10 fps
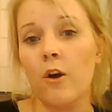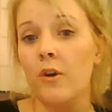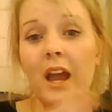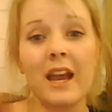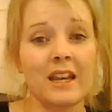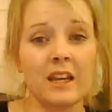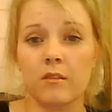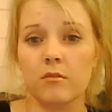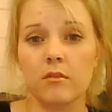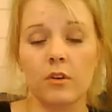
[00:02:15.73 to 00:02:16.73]
on
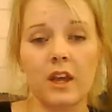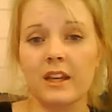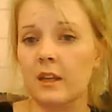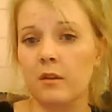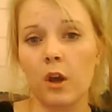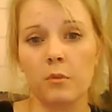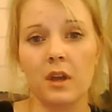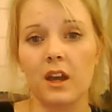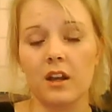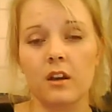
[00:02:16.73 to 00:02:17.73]
any home
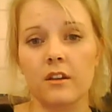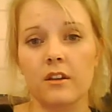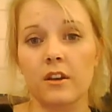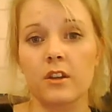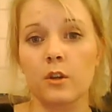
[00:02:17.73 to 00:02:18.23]
hair colour dye,